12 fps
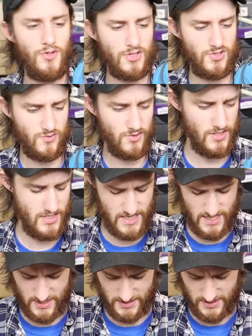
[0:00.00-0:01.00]
looks really
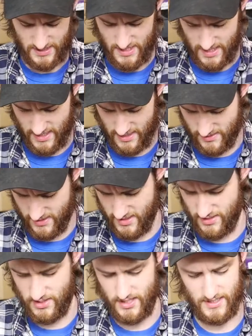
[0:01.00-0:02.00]
nice and
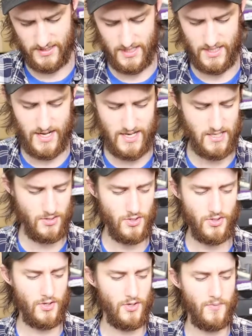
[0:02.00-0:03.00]
clean. You got that Nike
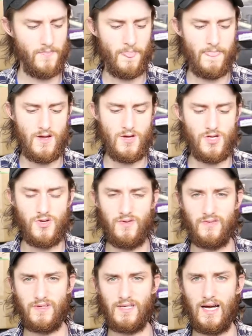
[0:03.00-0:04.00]
logo. You
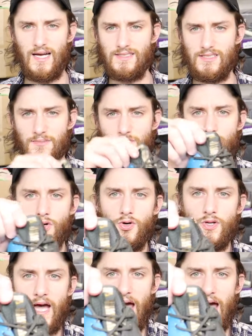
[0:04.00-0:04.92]
even got some gold